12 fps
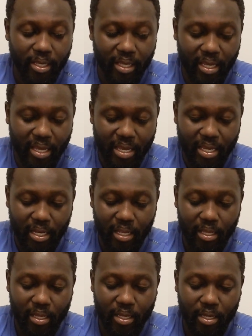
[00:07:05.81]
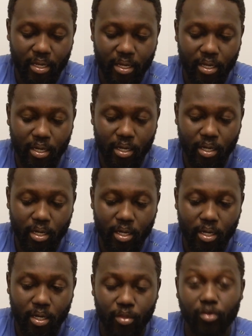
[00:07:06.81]
It
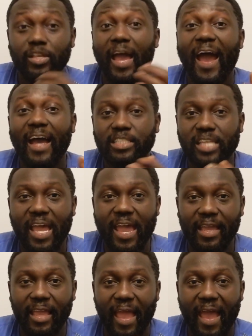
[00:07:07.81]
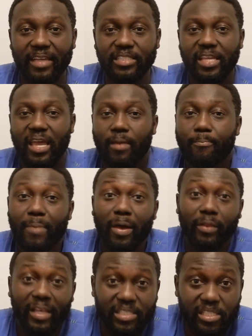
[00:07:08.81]
there's a hashtag, hashtag
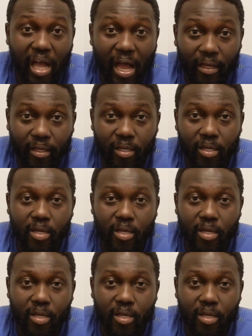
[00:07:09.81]
Bell Let's Talk.